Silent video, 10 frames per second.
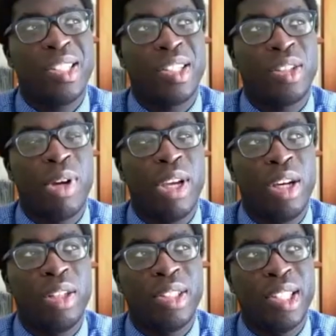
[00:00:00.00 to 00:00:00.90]
That's a great
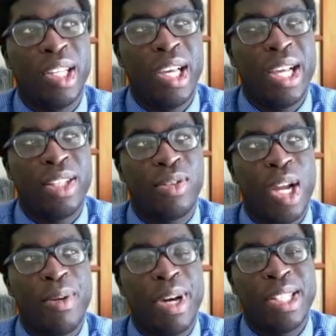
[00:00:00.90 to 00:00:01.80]
answer and a
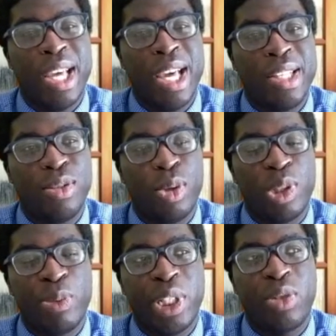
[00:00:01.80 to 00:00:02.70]
great way to end what
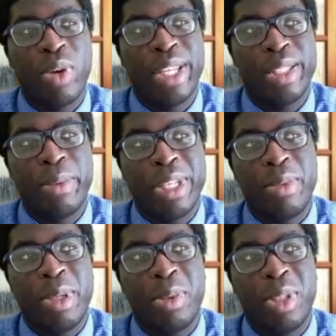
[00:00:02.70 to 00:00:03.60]
has been a great
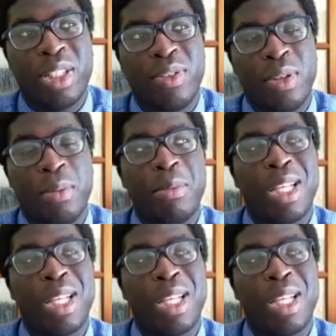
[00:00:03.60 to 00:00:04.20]
Betting People interview.